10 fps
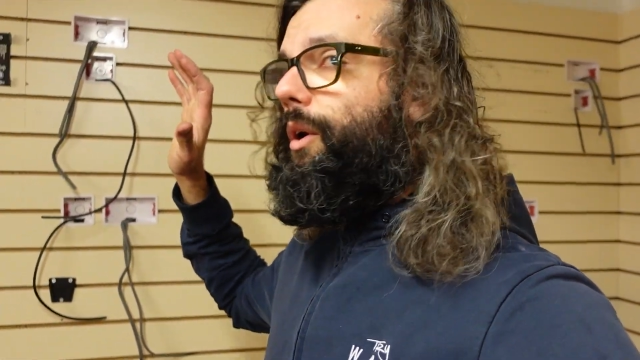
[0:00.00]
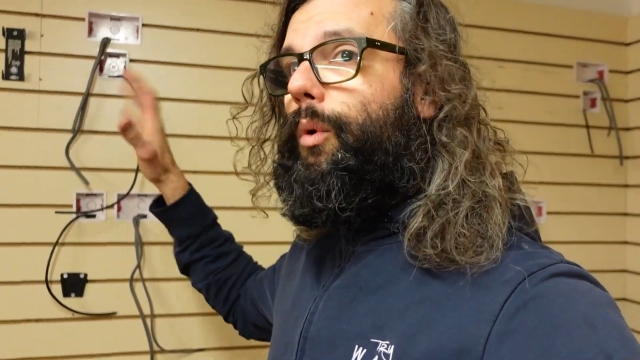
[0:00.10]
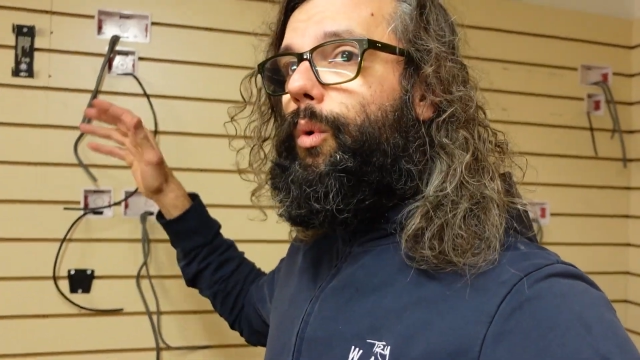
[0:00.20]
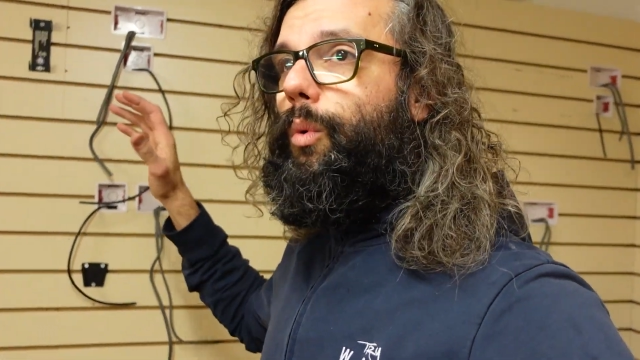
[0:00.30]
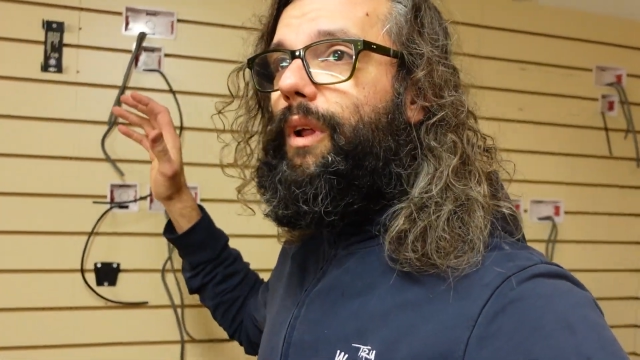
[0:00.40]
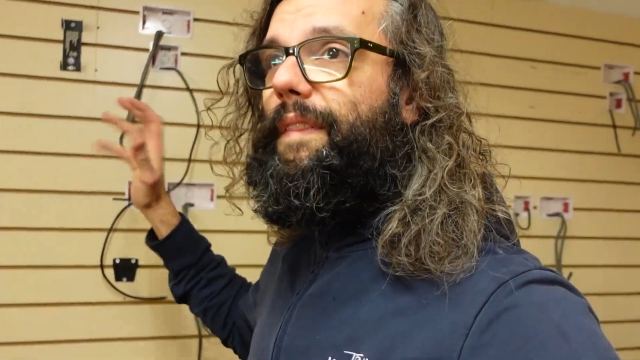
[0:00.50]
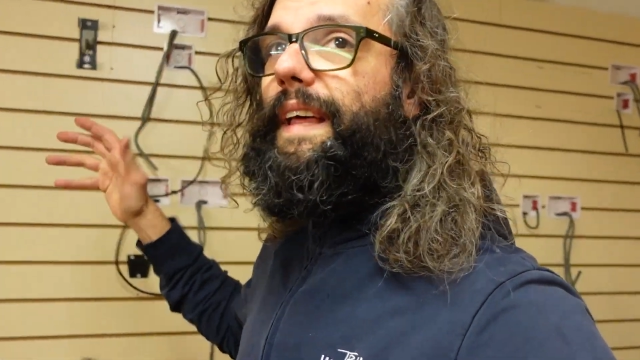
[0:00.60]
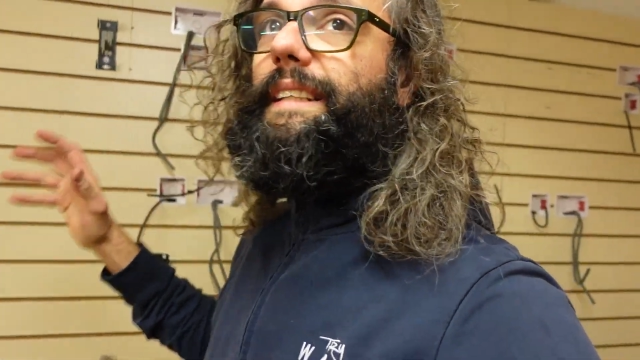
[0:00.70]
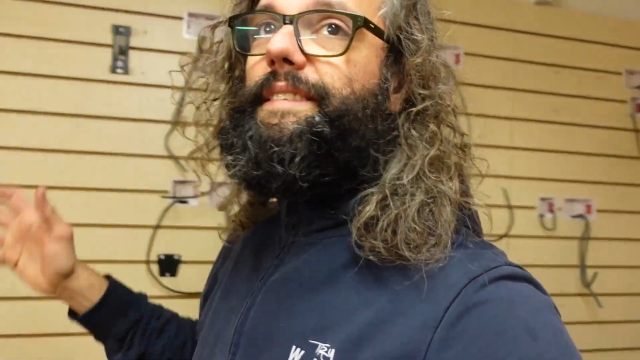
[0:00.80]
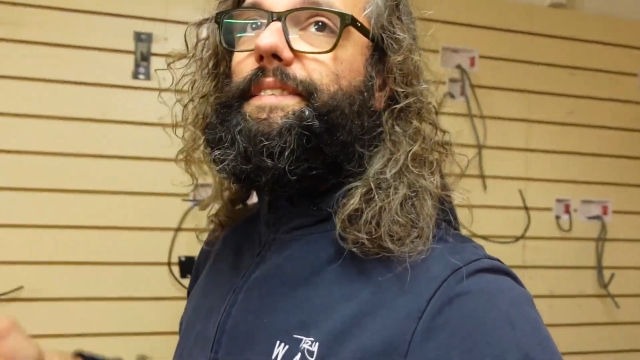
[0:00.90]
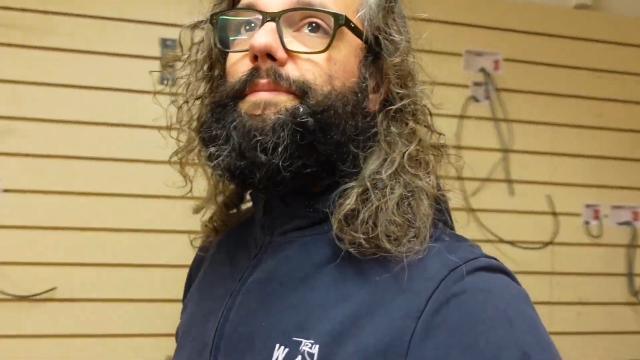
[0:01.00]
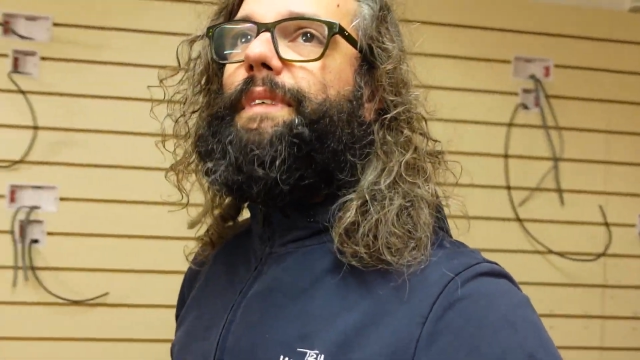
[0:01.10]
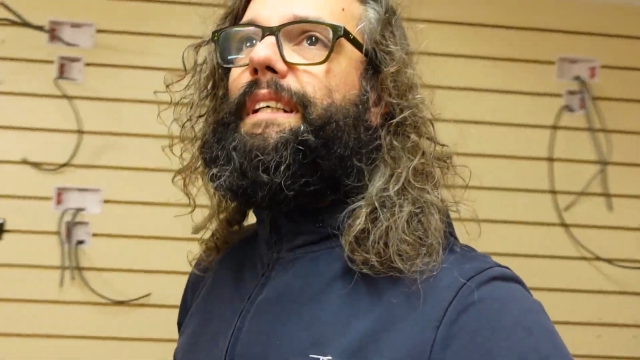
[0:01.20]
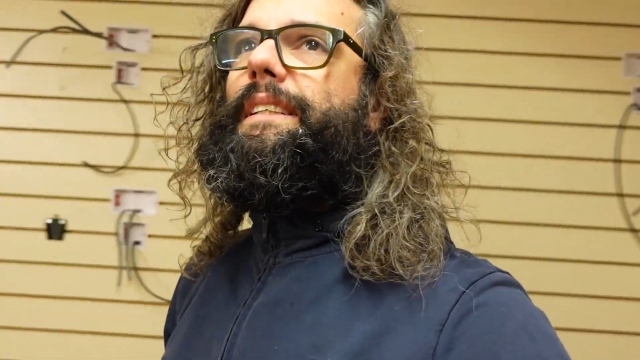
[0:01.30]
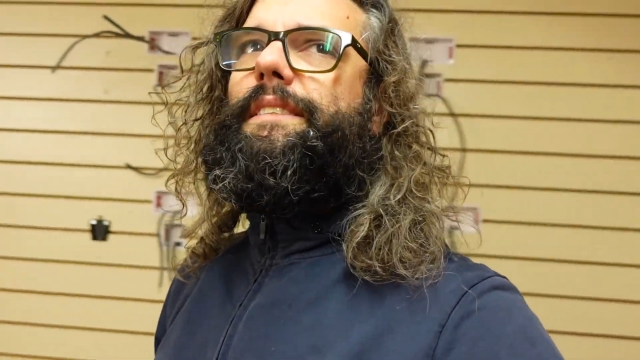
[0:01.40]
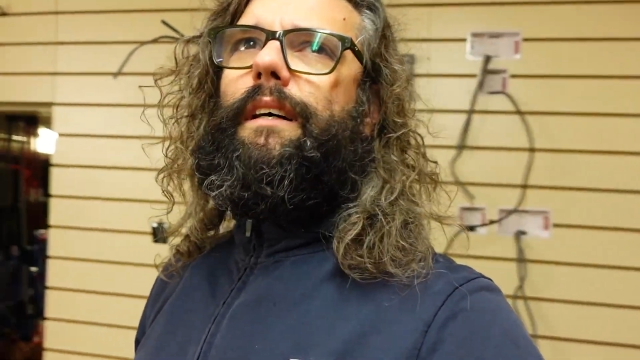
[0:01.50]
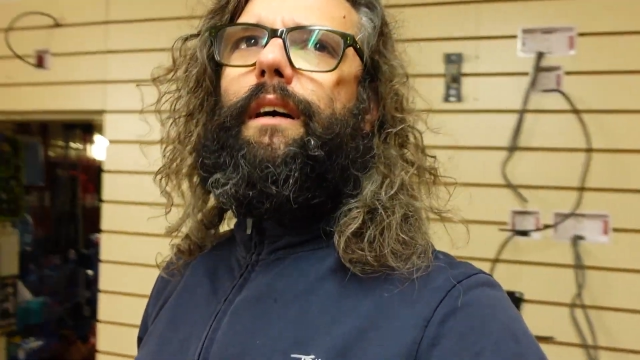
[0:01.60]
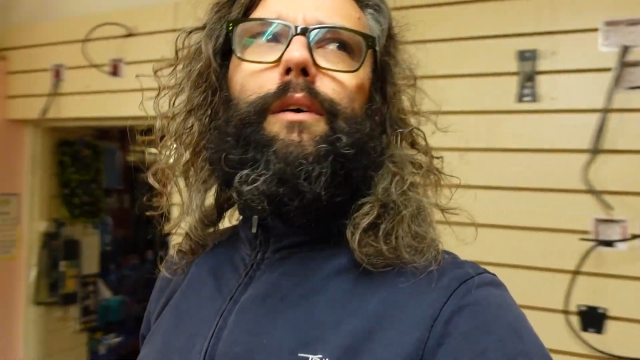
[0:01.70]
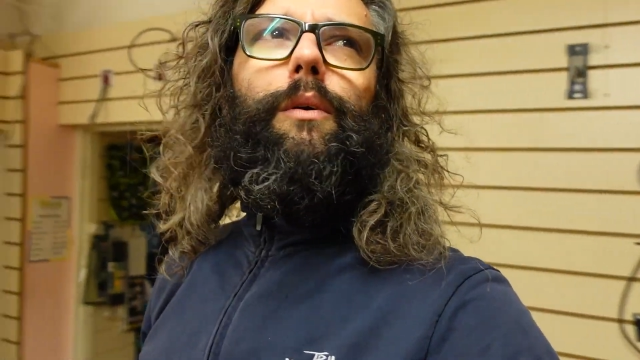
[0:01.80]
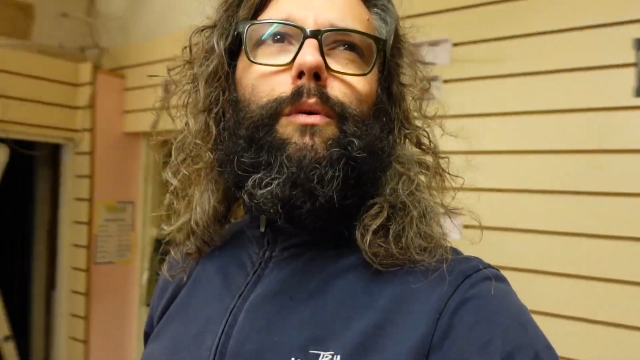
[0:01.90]
all these.
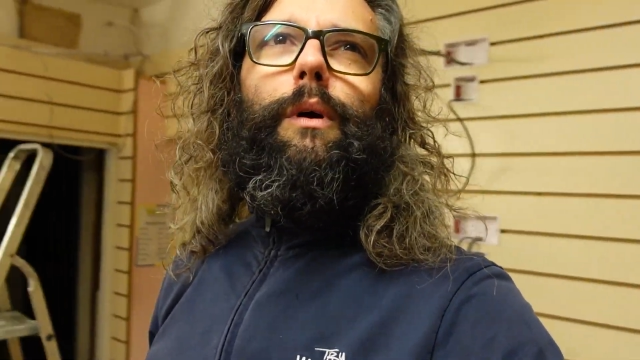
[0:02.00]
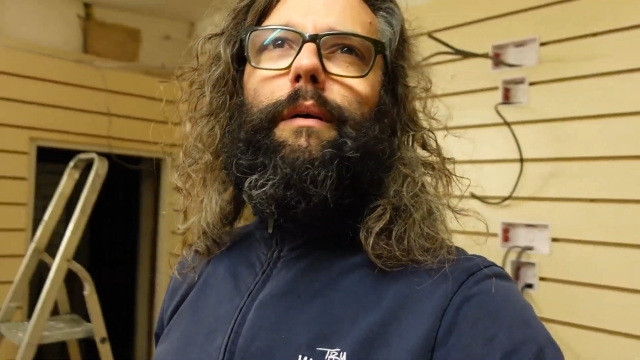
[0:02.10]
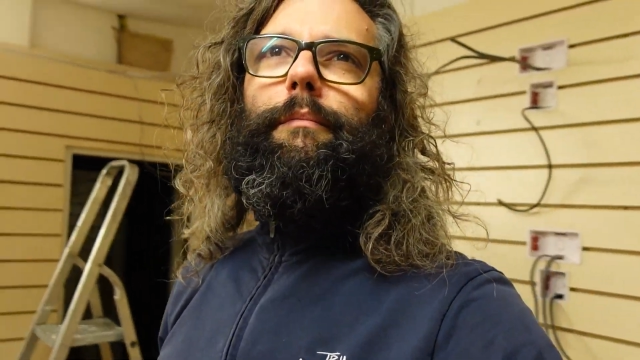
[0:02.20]
So